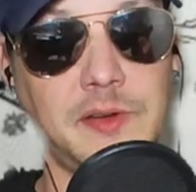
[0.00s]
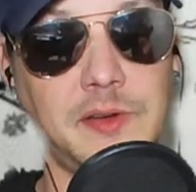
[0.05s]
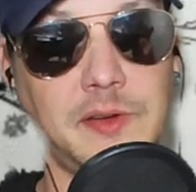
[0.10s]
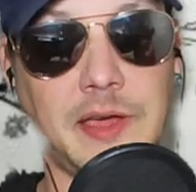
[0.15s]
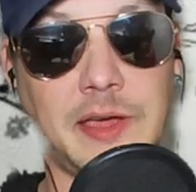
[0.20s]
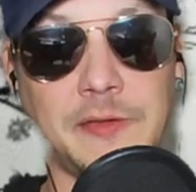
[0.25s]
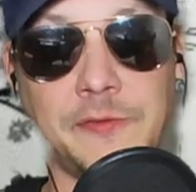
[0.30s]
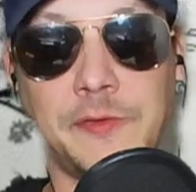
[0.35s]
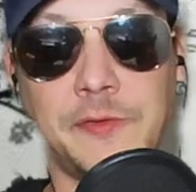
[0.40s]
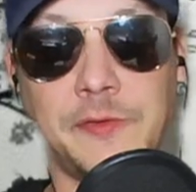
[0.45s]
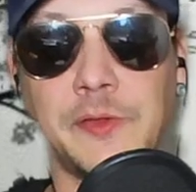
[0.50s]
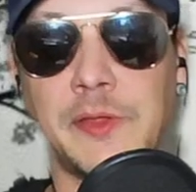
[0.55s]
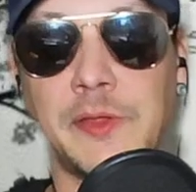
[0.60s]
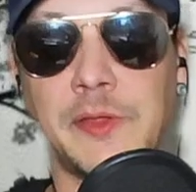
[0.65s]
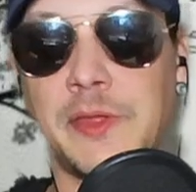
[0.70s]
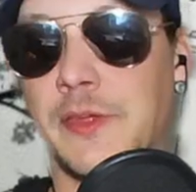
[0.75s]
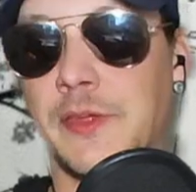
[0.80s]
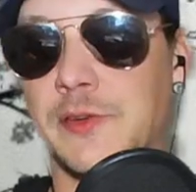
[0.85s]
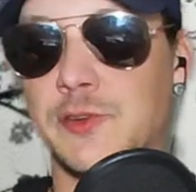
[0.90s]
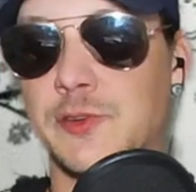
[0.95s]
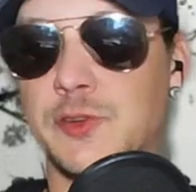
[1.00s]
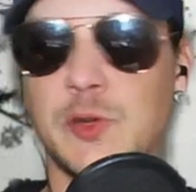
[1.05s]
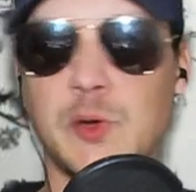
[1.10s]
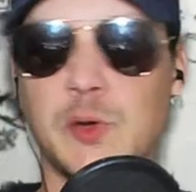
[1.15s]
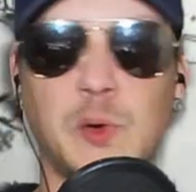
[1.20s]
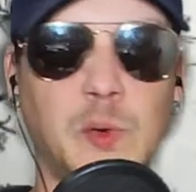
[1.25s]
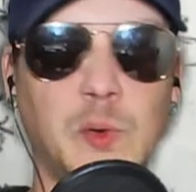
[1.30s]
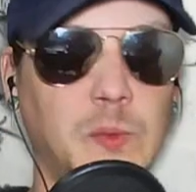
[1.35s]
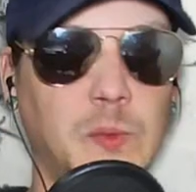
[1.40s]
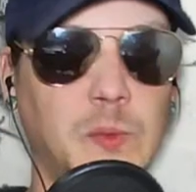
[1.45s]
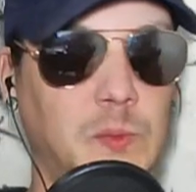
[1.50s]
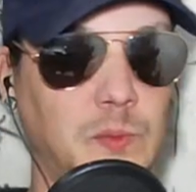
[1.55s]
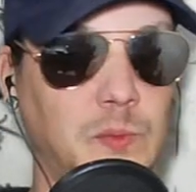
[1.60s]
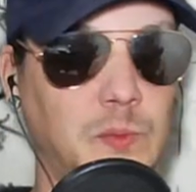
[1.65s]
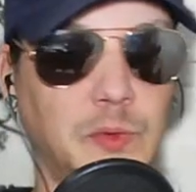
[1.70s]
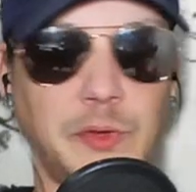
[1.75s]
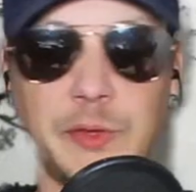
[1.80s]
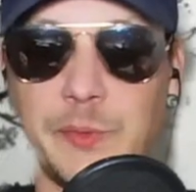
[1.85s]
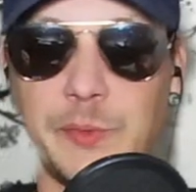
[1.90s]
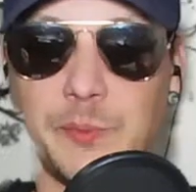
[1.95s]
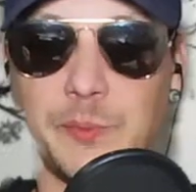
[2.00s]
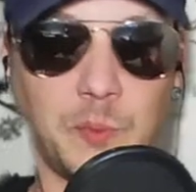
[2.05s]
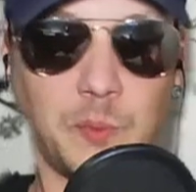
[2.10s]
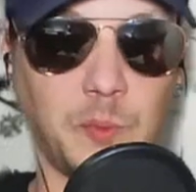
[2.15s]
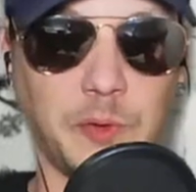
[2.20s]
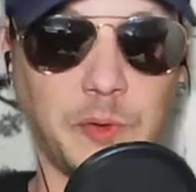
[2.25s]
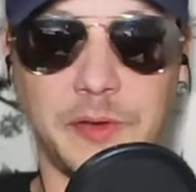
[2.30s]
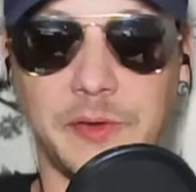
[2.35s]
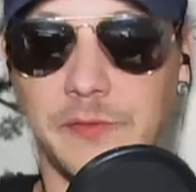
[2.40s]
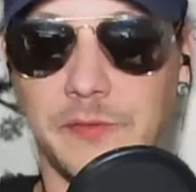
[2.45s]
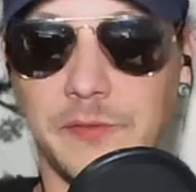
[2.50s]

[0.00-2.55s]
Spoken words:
I feel like that show really wouldn't